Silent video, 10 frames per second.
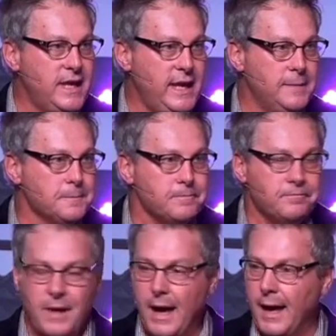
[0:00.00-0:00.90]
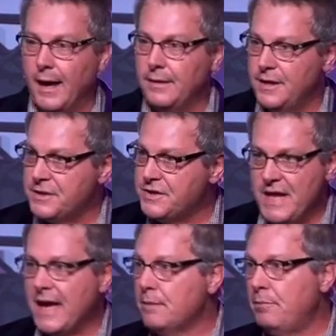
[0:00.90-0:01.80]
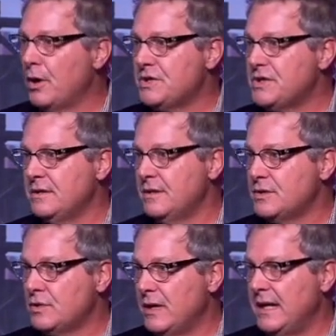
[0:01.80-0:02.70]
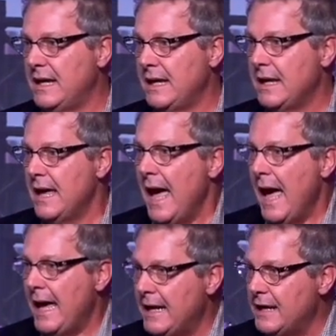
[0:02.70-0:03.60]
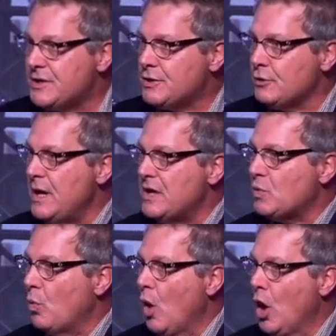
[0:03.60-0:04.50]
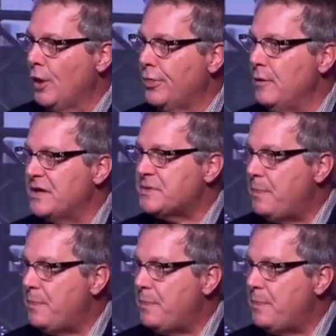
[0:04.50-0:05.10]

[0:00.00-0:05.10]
the second person of the Trinity. And it is through his word, through his